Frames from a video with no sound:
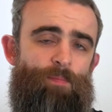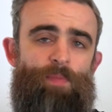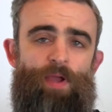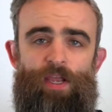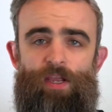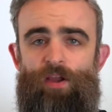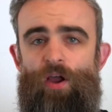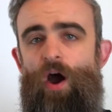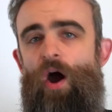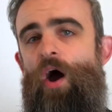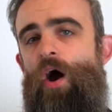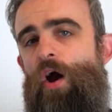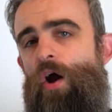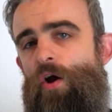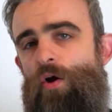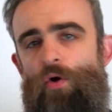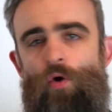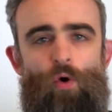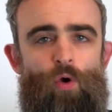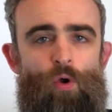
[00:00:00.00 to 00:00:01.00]
my
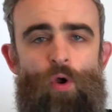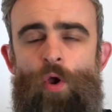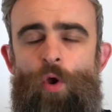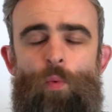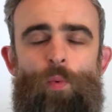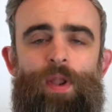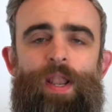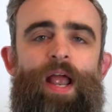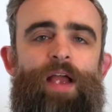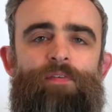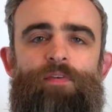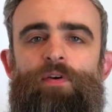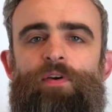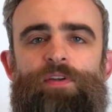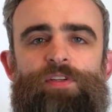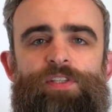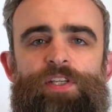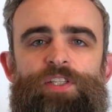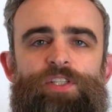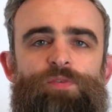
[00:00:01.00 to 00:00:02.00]
car or whatever
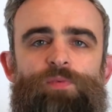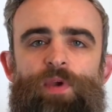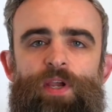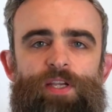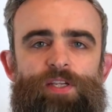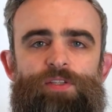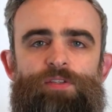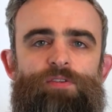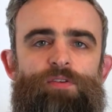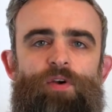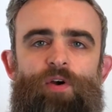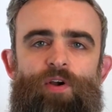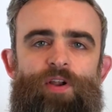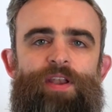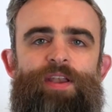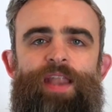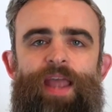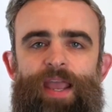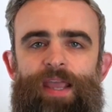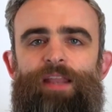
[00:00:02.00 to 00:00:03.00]
situation or
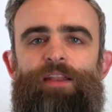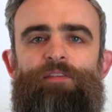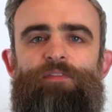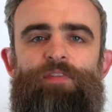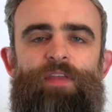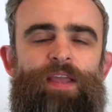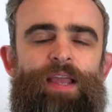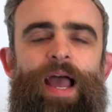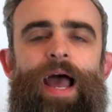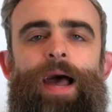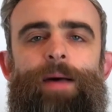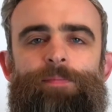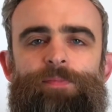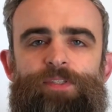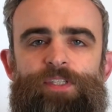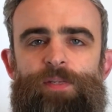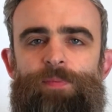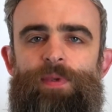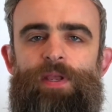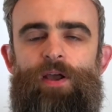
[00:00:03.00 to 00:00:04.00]
negative thing
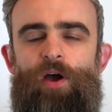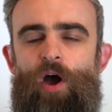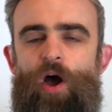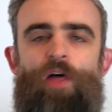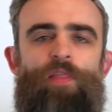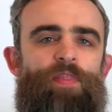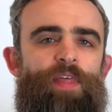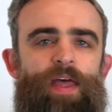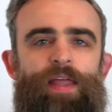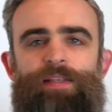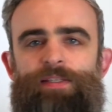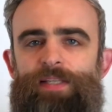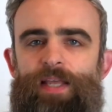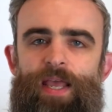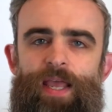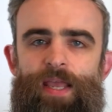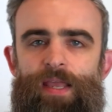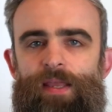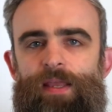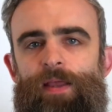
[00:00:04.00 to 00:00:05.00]
happens to me on that
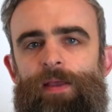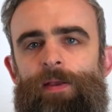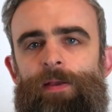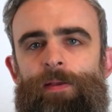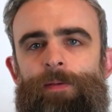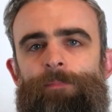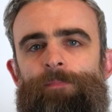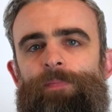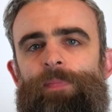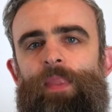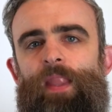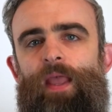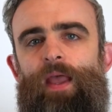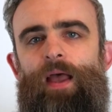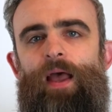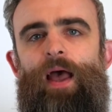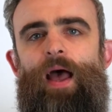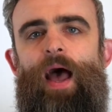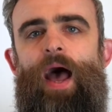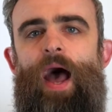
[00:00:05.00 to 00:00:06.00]
day.
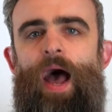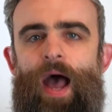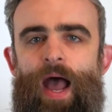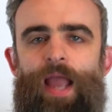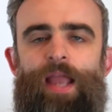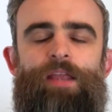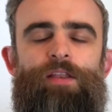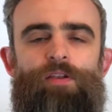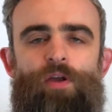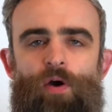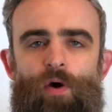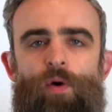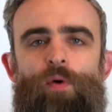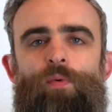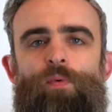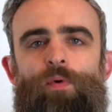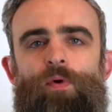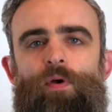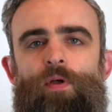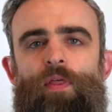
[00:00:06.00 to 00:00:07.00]
I
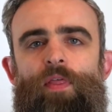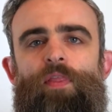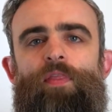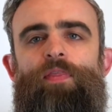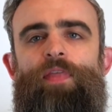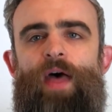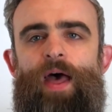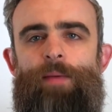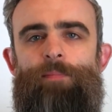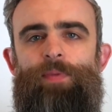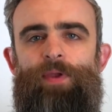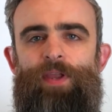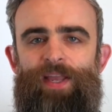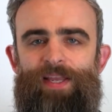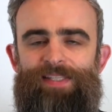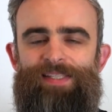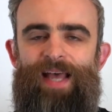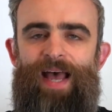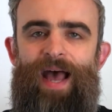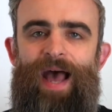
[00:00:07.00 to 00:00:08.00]
know that
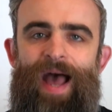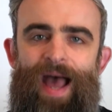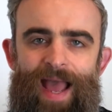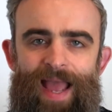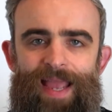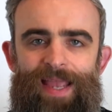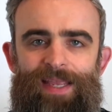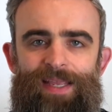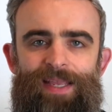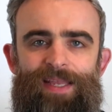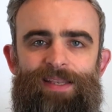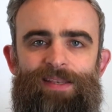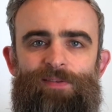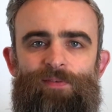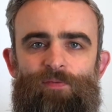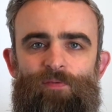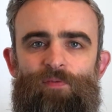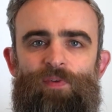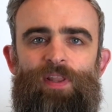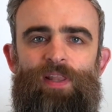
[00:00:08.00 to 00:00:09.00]
because I can
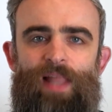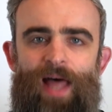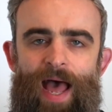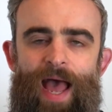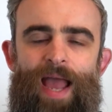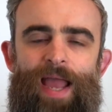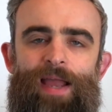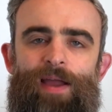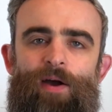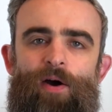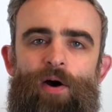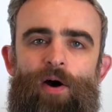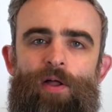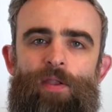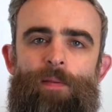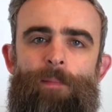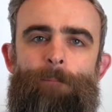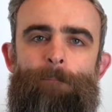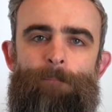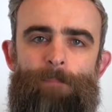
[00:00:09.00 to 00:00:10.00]
rely
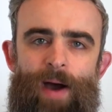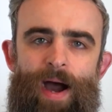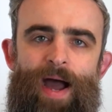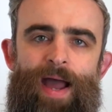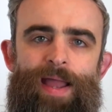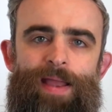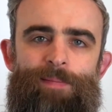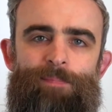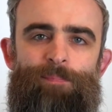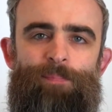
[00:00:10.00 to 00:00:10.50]
on my